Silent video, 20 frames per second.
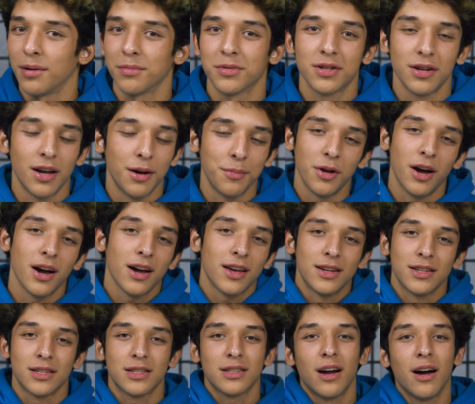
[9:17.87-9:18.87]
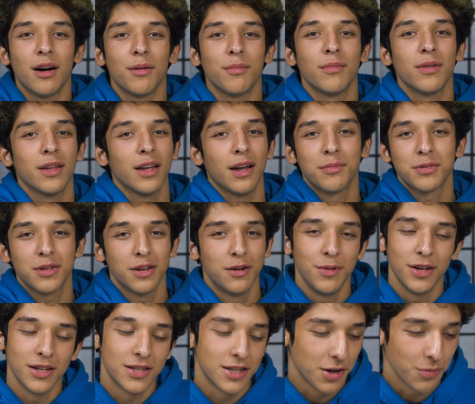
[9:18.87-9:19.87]
I'm not gonna stop. Like I'm just gonna
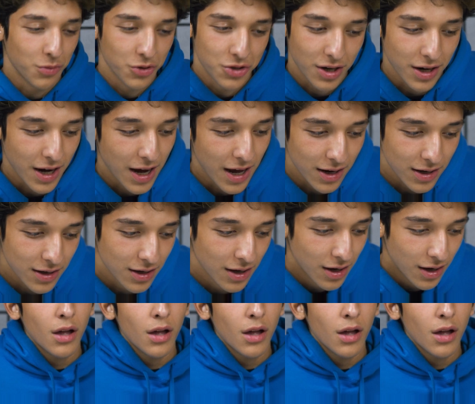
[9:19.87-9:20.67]
be a terrible drug addict.